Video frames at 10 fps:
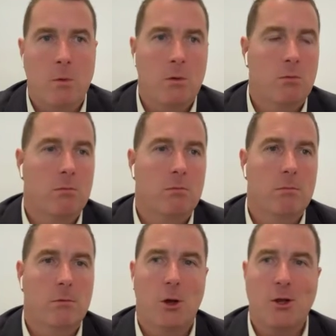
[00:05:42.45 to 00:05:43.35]
Well,
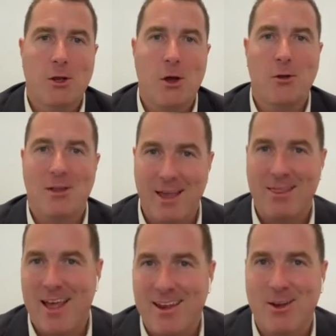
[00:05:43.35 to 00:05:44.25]
you don't get
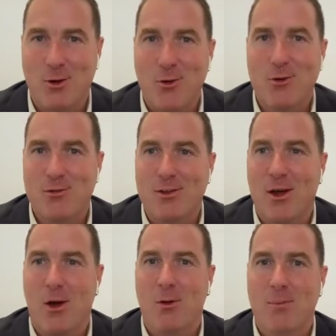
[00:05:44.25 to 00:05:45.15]
that in a nursing
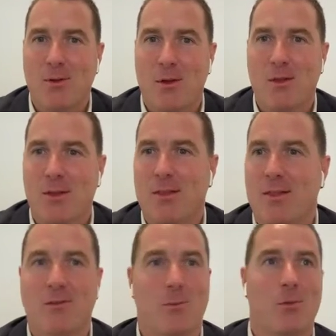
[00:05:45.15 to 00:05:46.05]
home.
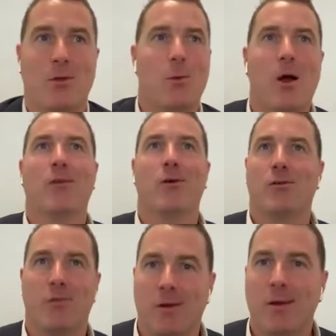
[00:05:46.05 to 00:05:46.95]
There's one
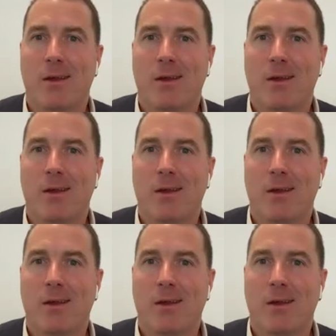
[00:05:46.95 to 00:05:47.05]
nurse for